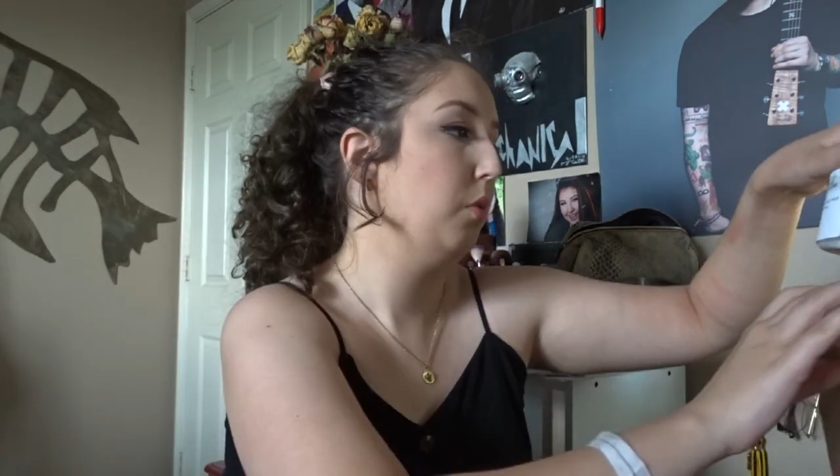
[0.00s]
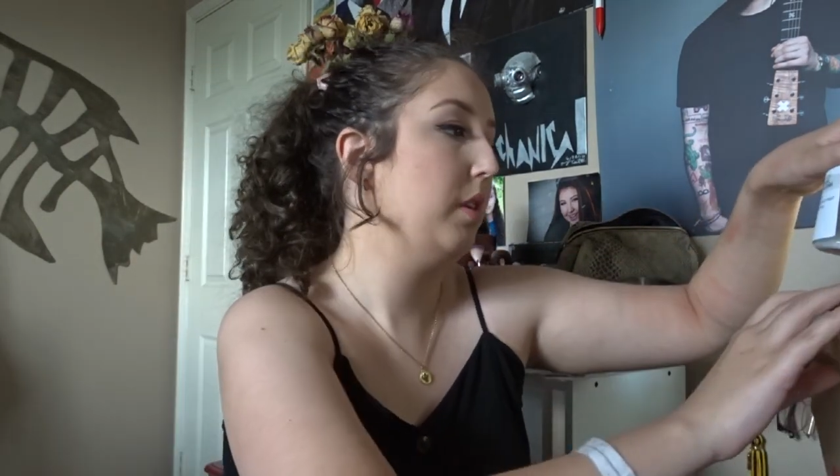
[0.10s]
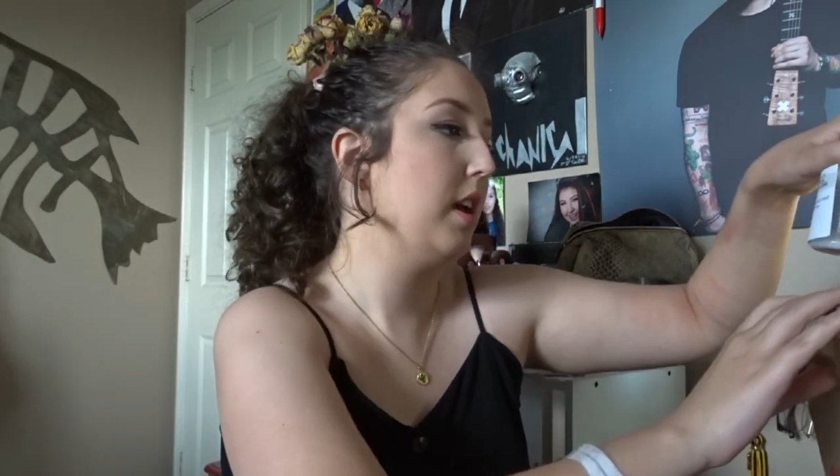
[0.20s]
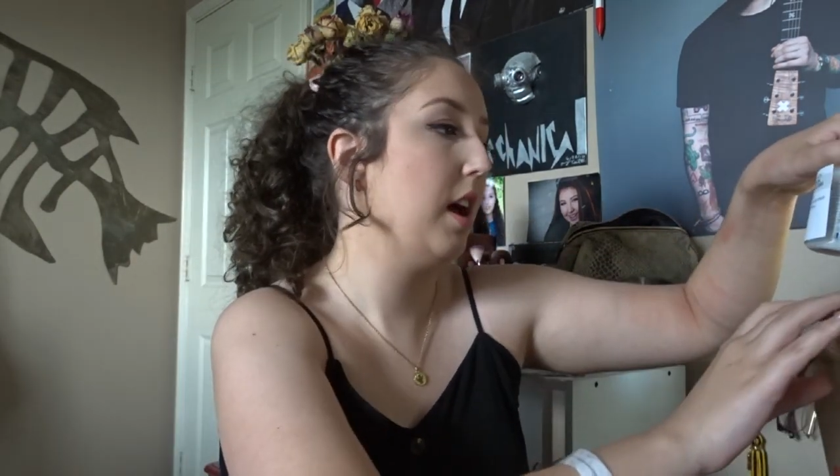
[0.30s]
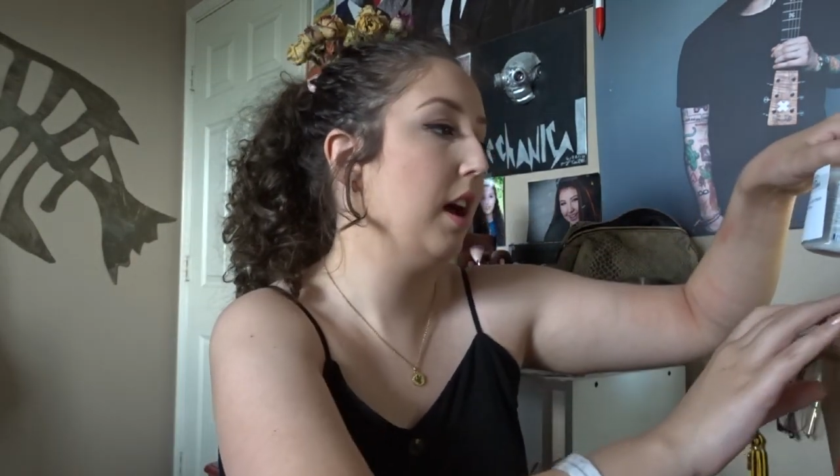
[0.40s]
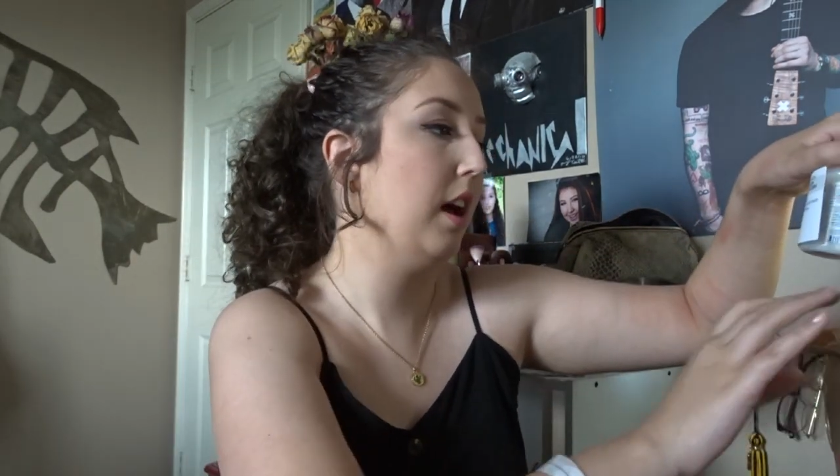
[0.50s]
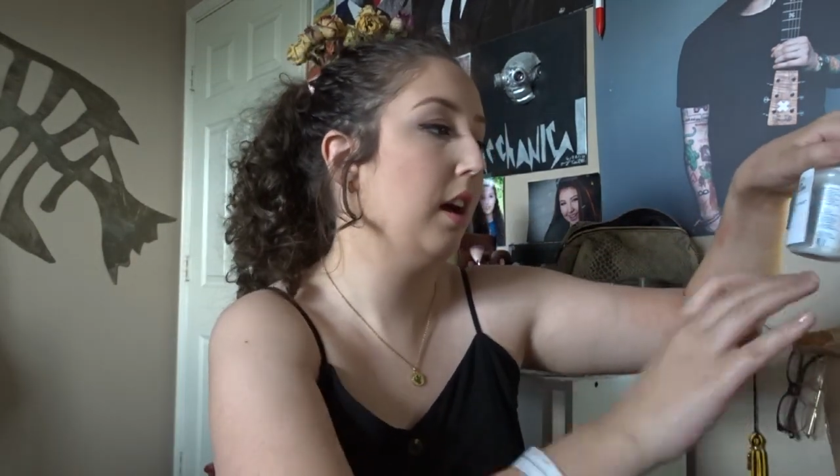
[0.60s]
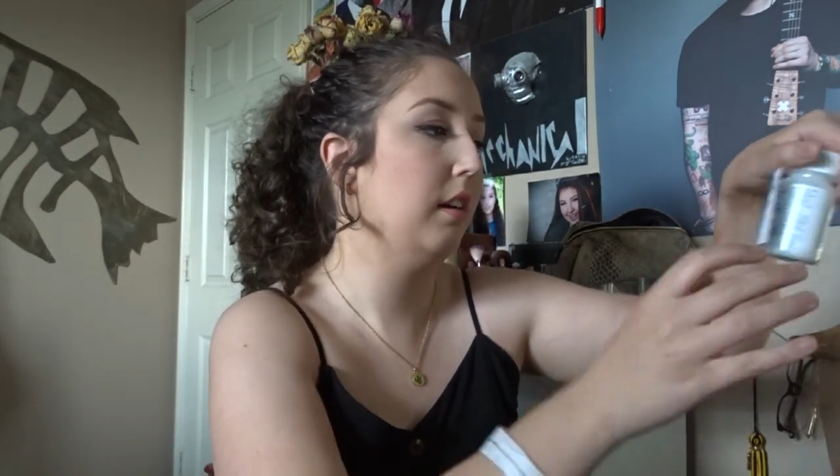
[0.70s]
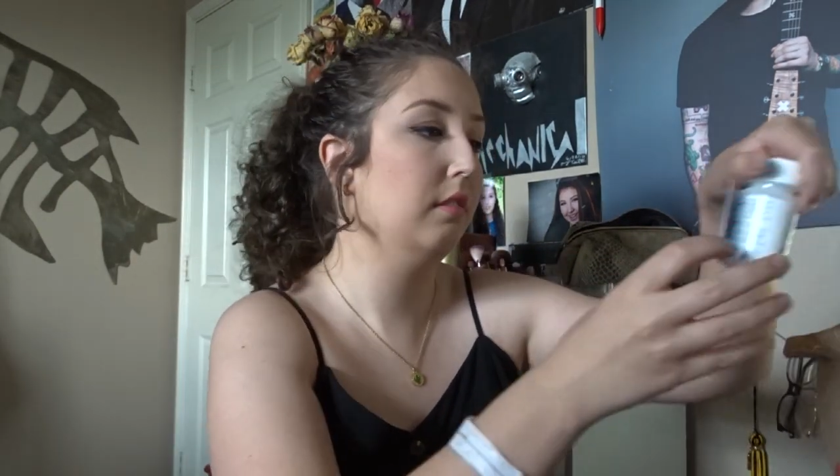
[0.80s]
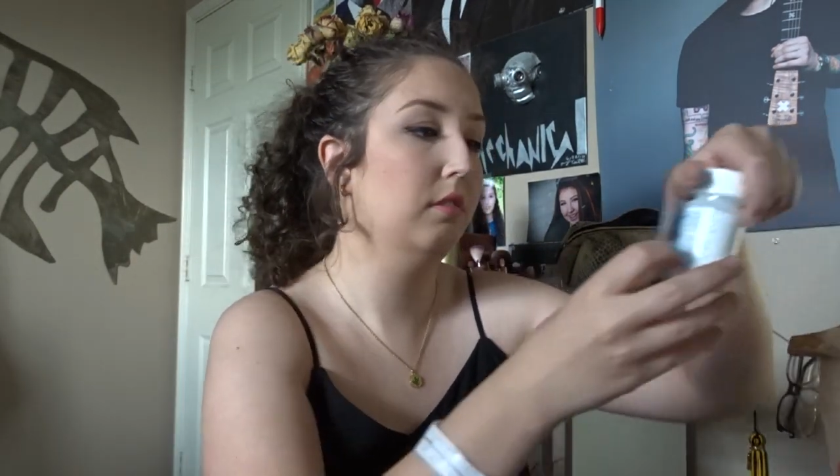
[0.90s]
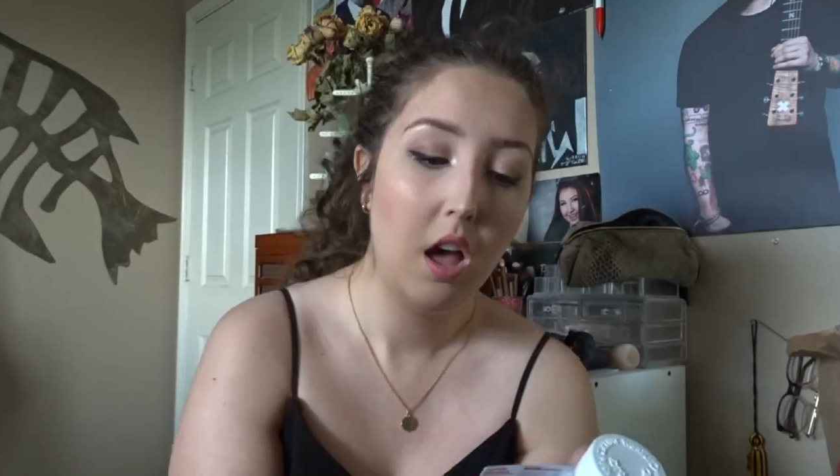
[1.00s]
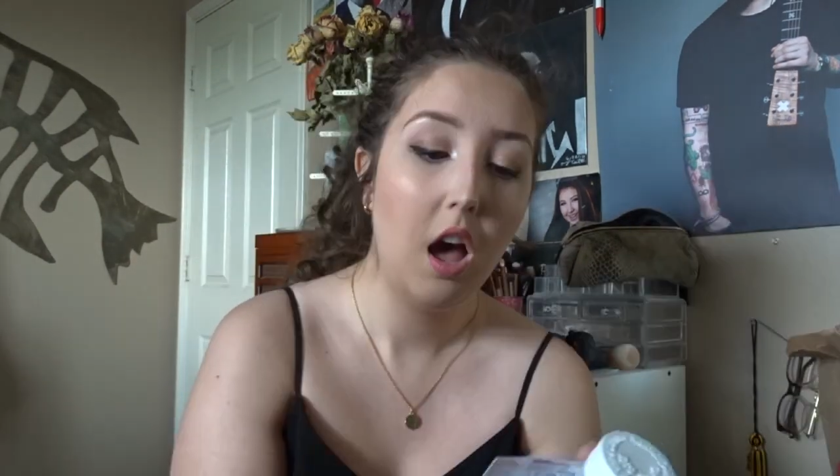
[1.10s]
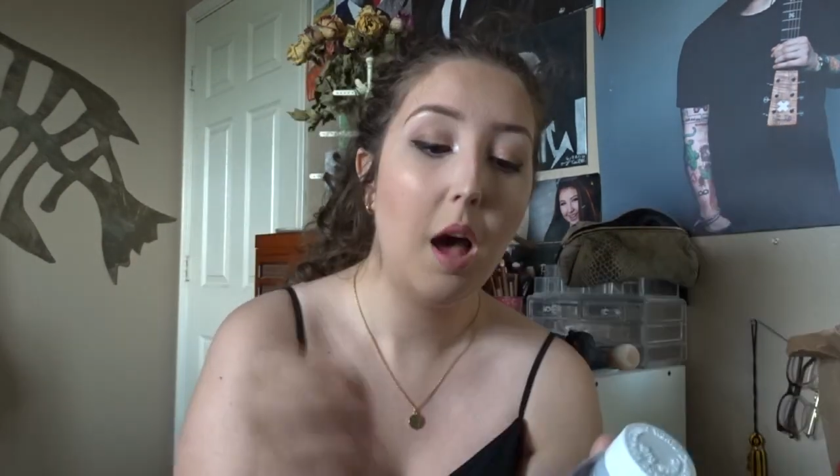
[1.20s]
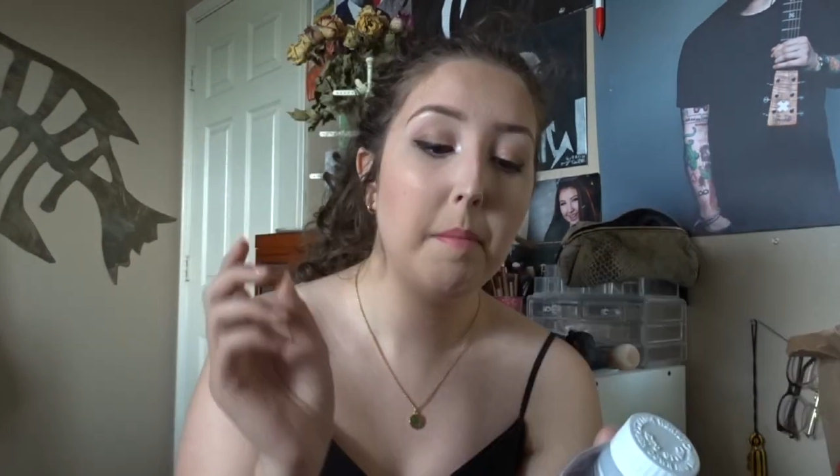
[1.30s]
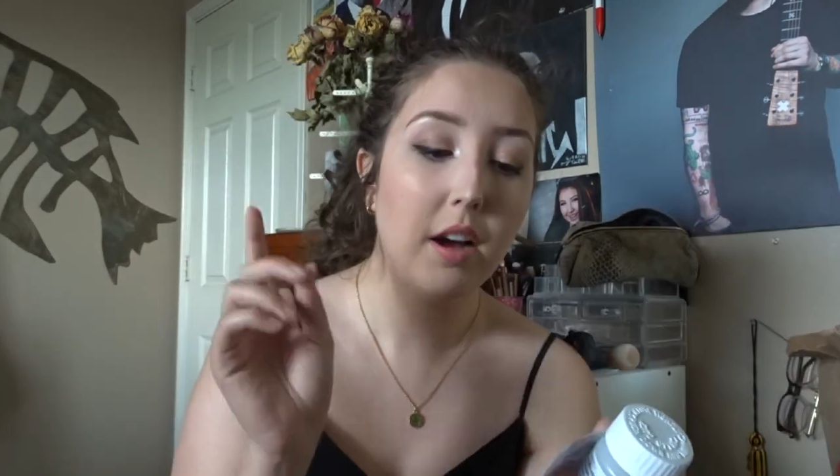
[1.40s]
we have
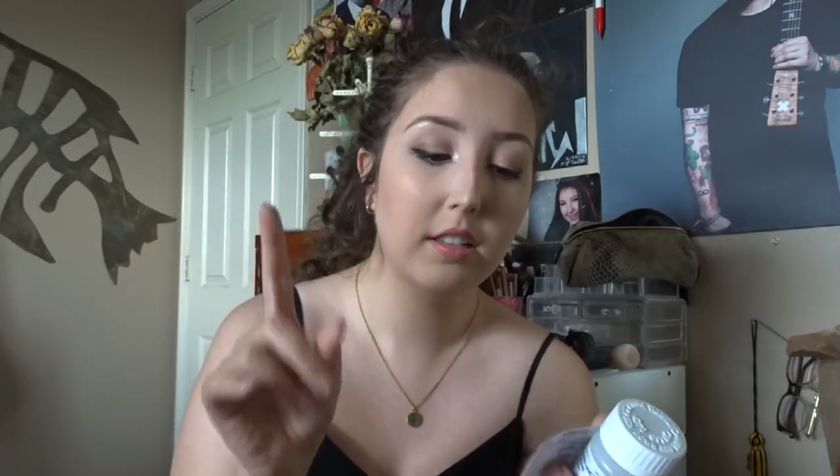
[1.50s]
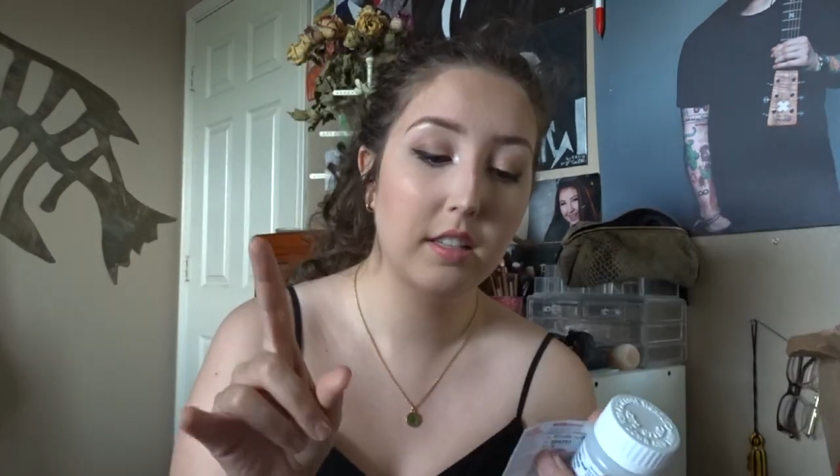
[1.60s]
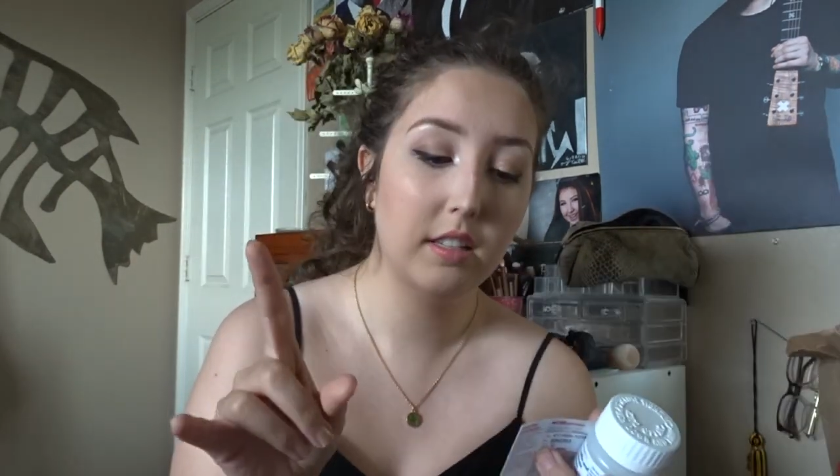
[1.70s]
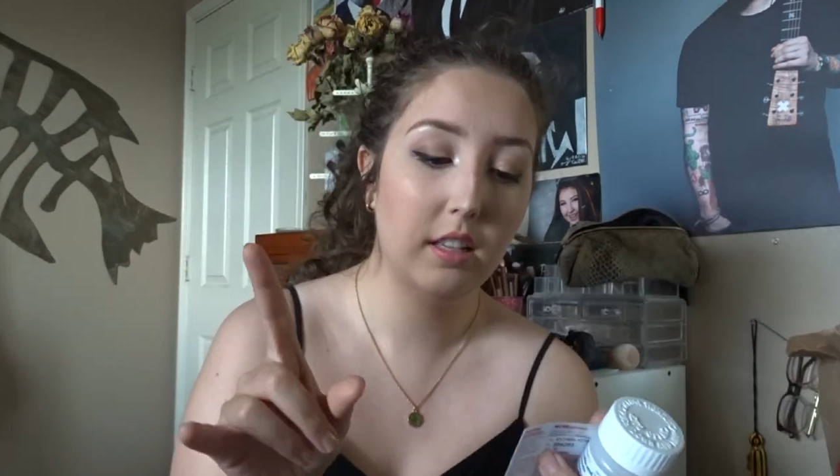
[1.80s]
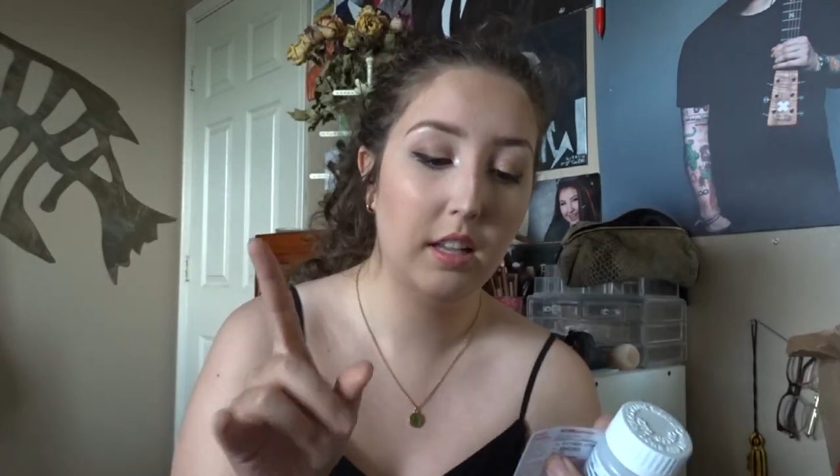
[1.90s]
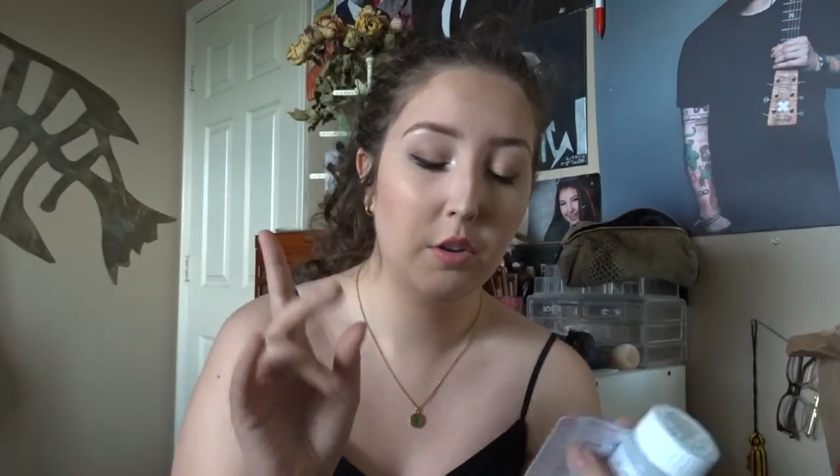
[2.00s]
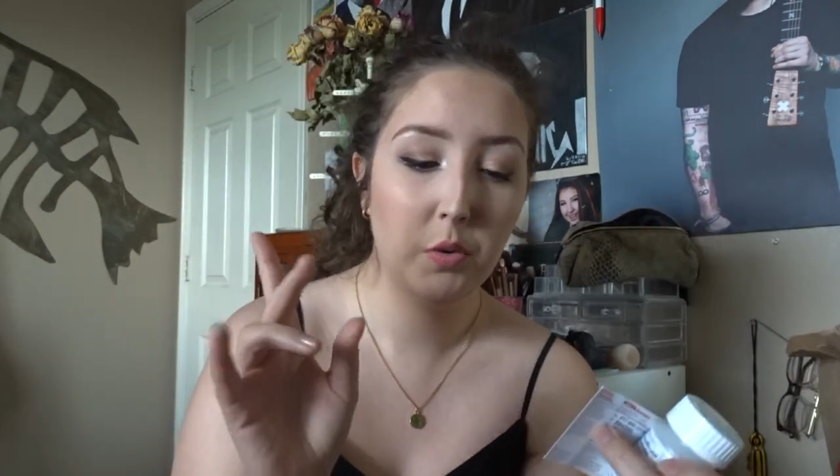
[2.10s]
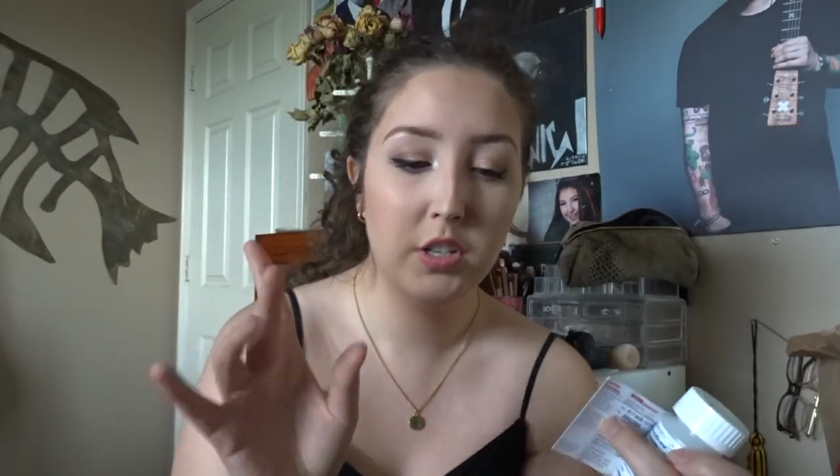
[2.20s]
amoxicillin,